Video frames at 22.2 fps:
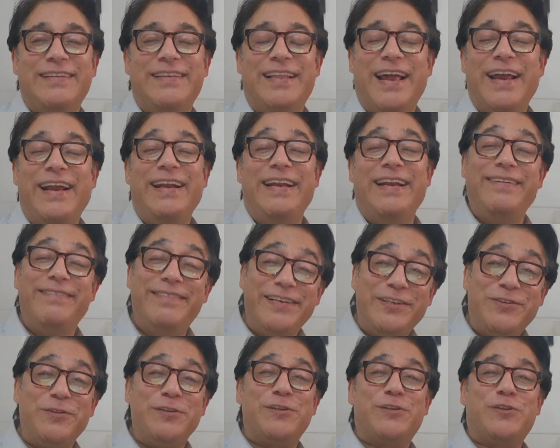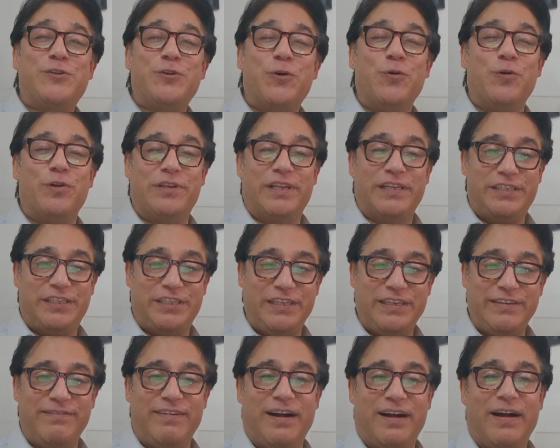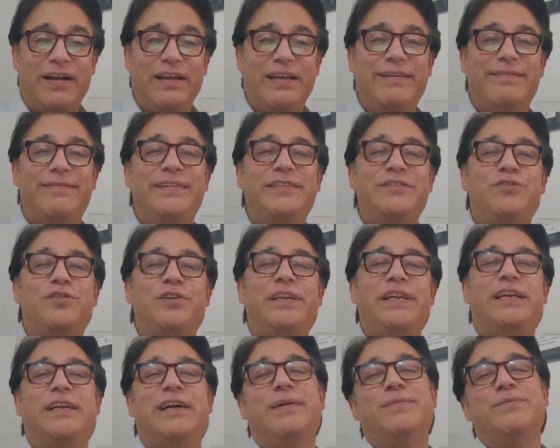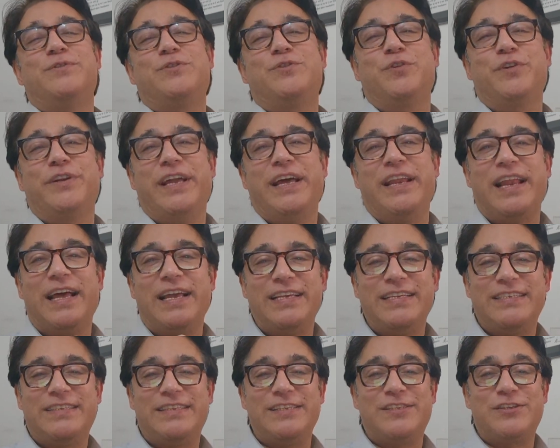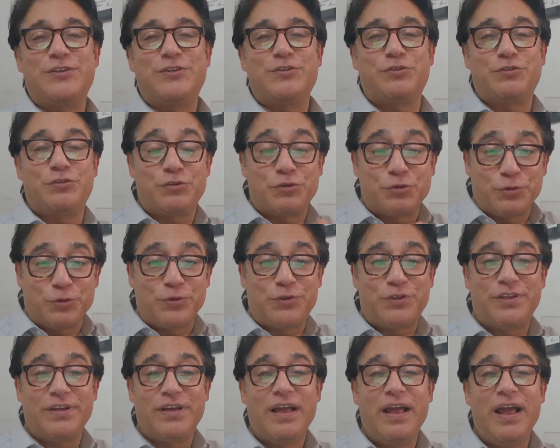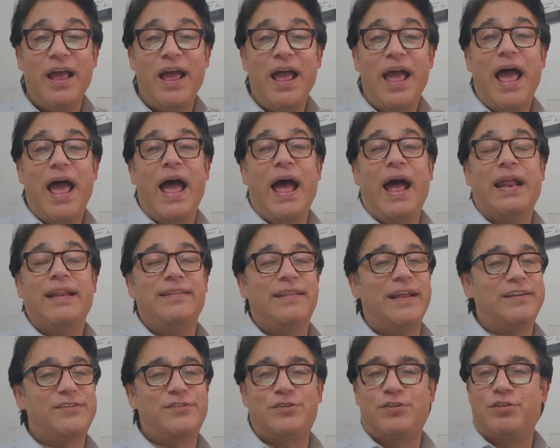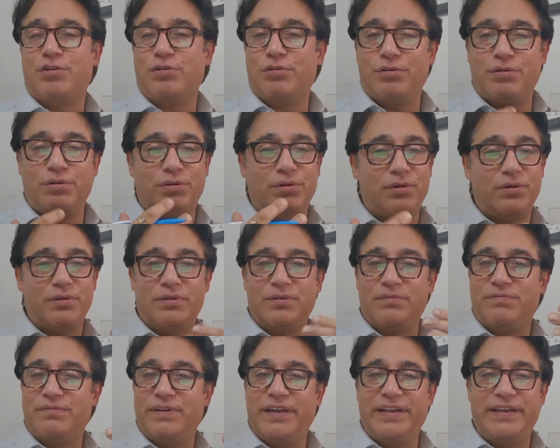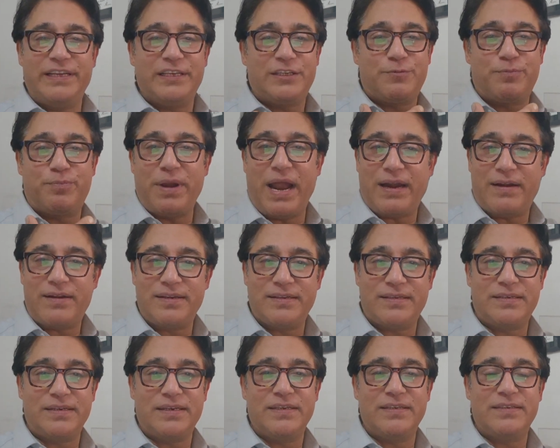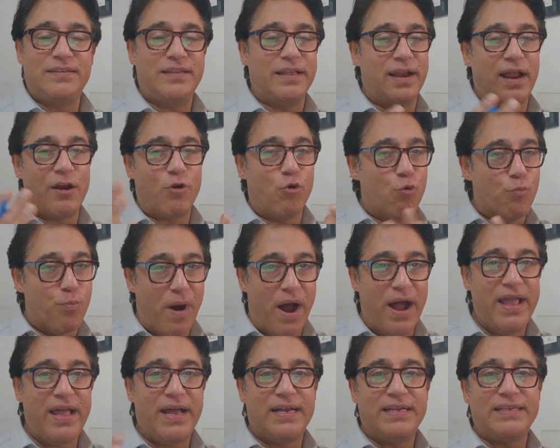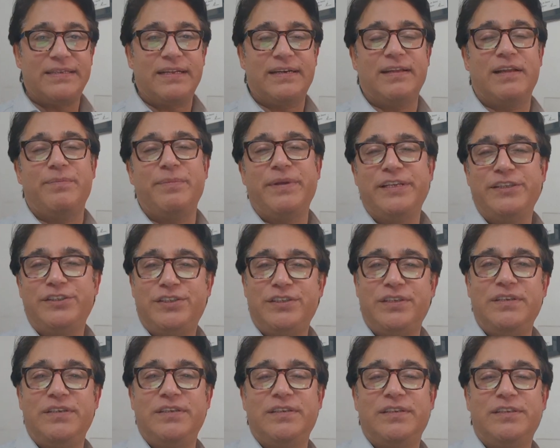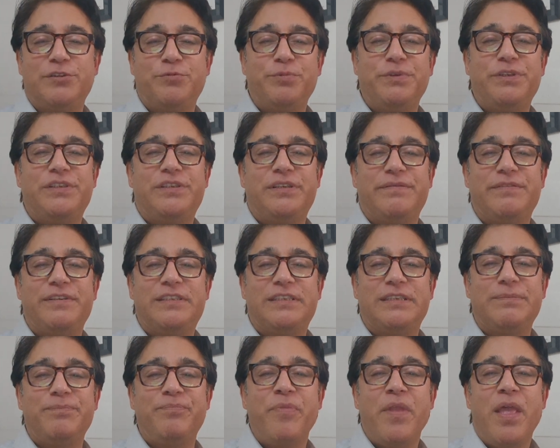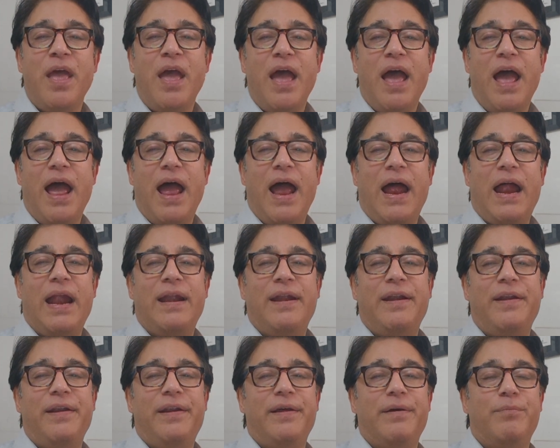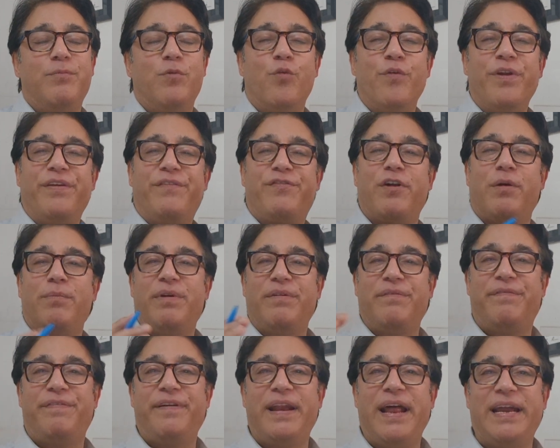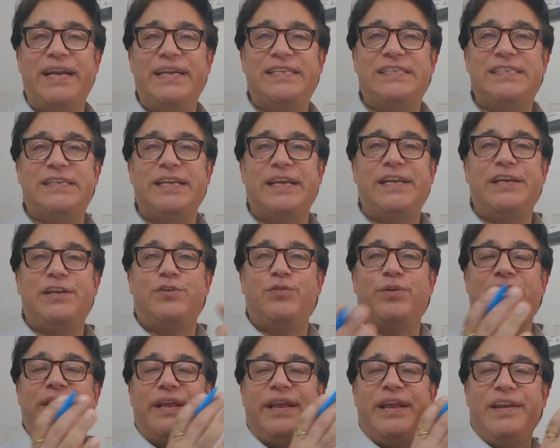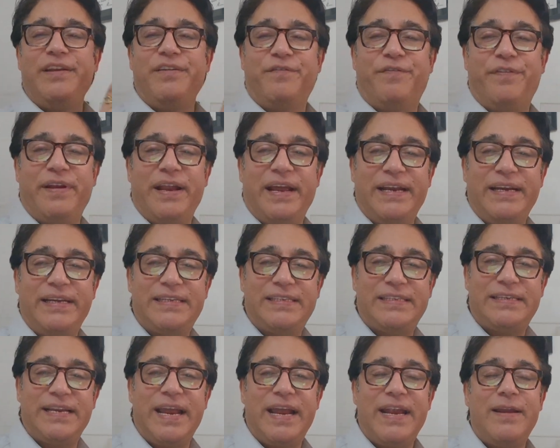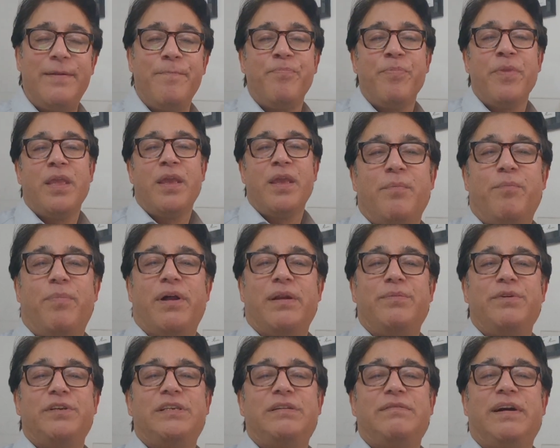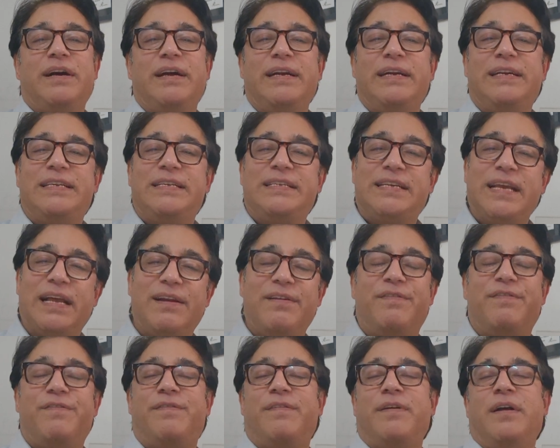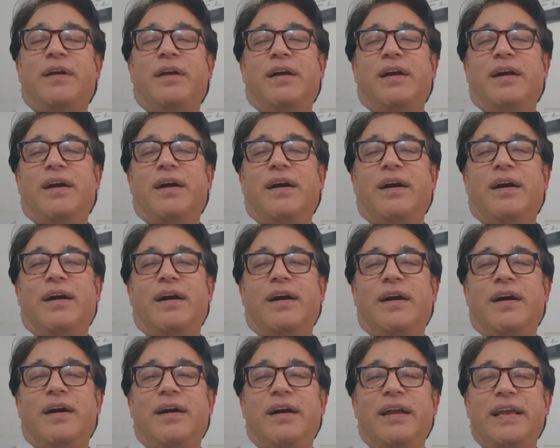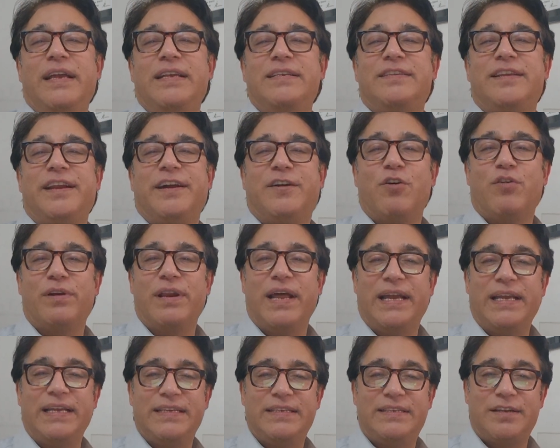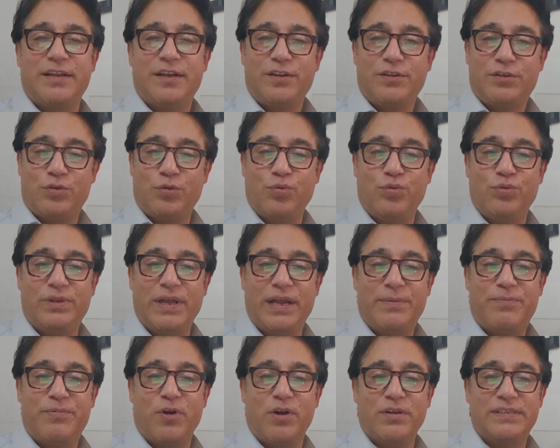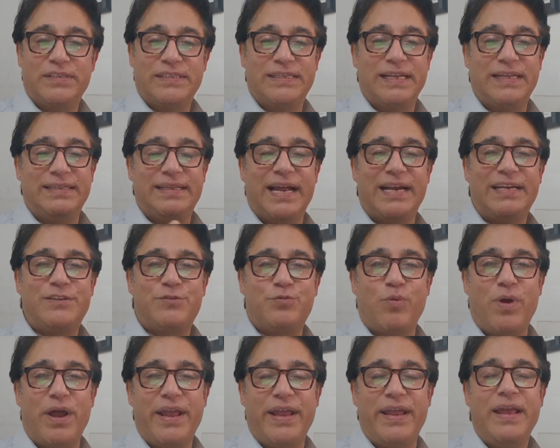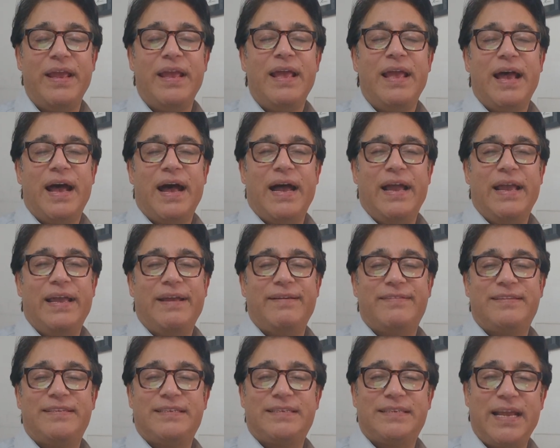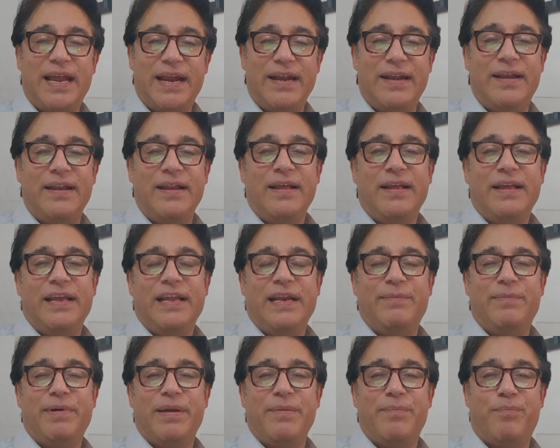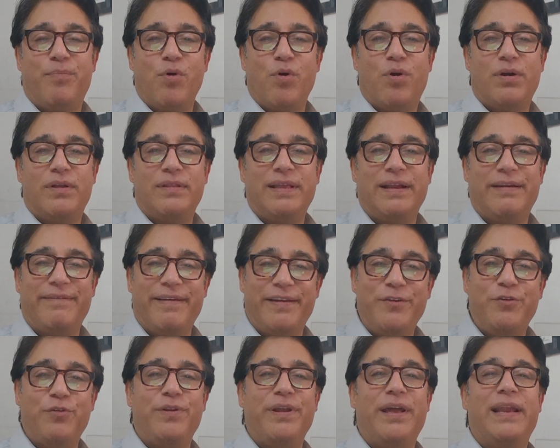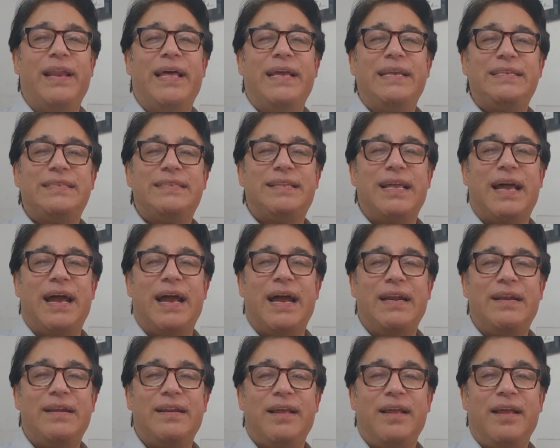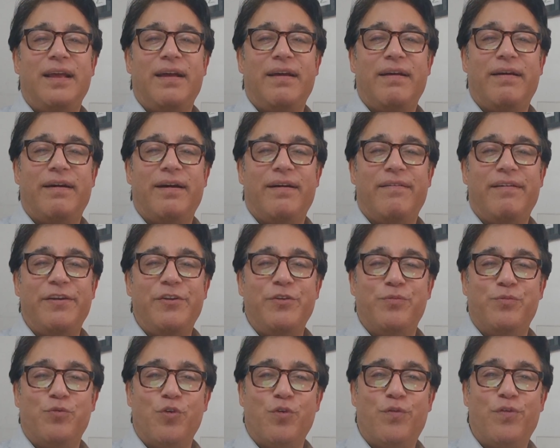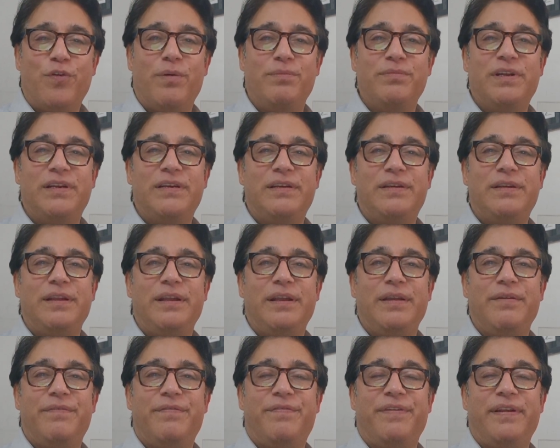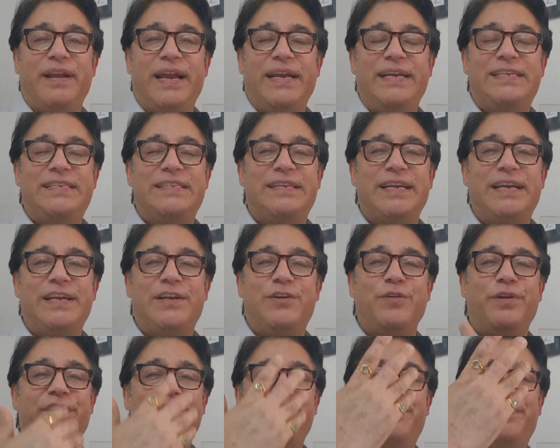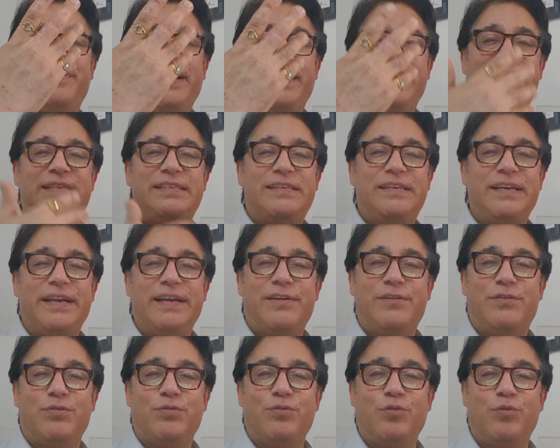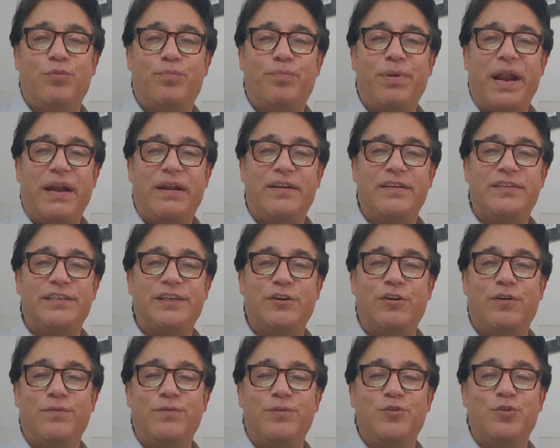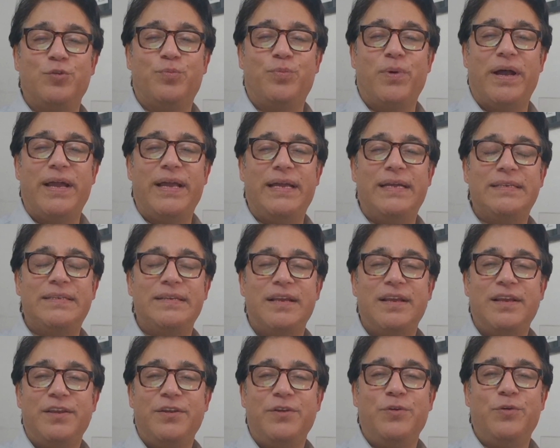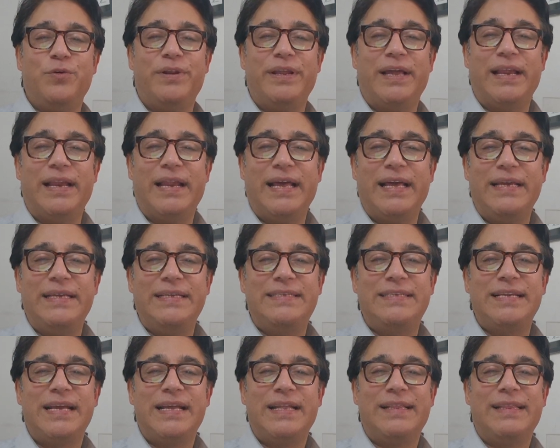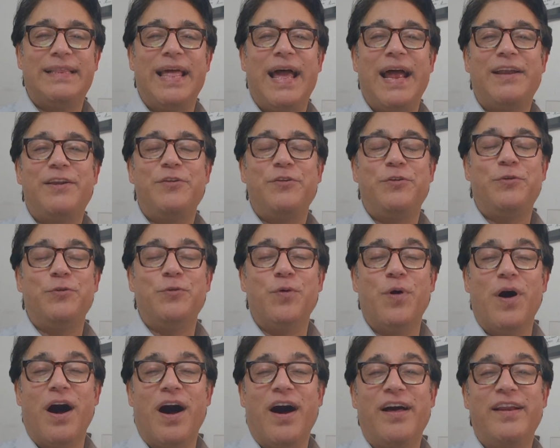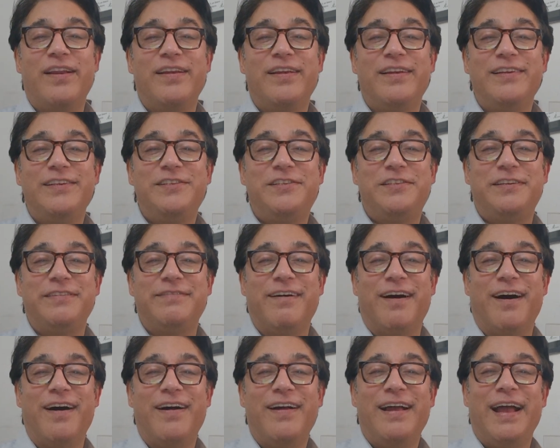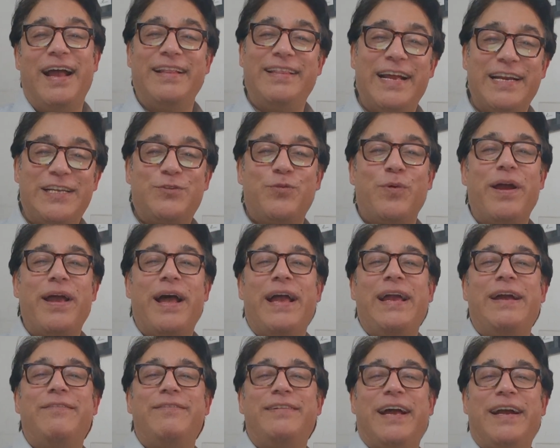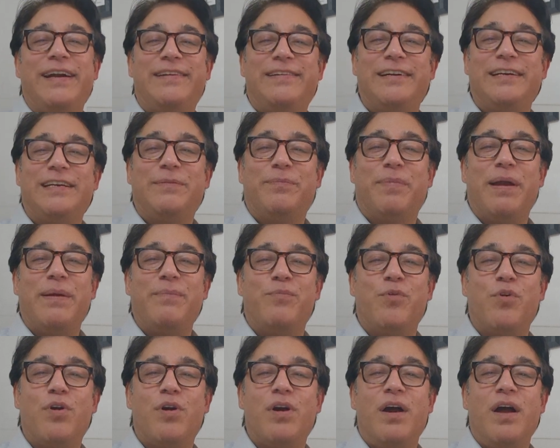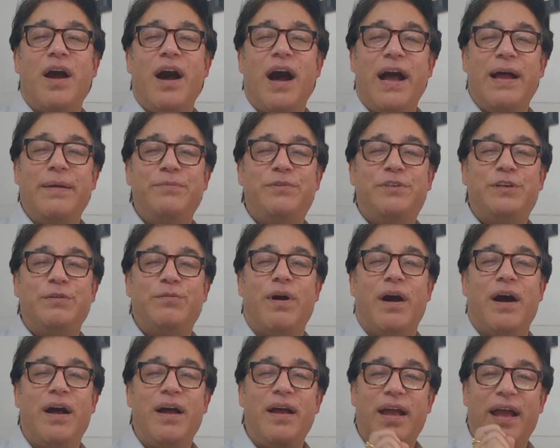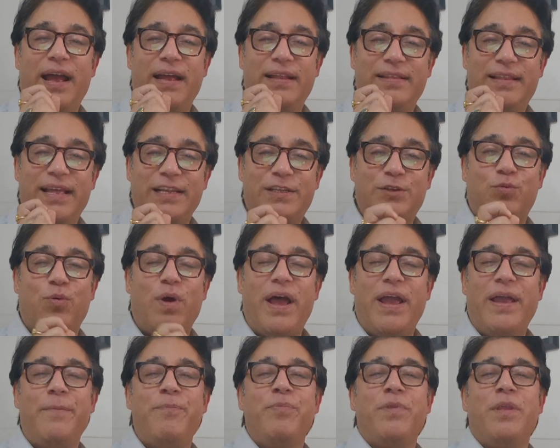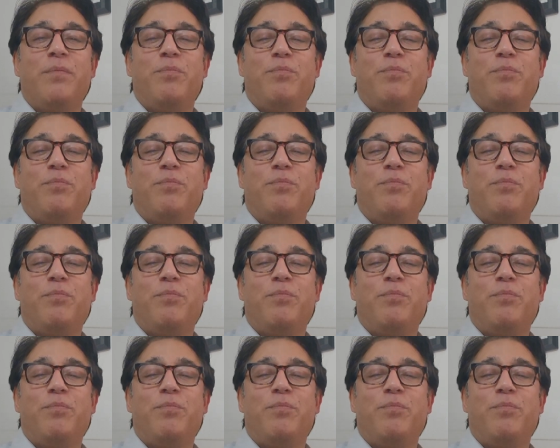The individual soul, the Jiva, eventually comes to realize this truth, and that's through the various practices. There are upayas that are mentioned in Kashmir Shaivism, and moving from an finite state to an infinite state, Paramashiva itself is recognized through that process. And that's why I have said in my book that when you realize that, when you move from that finite state to infinite state through practicing of those upayas, you realize that you are Shiva. And that's why I have titled my book, I am Shiva. And that's why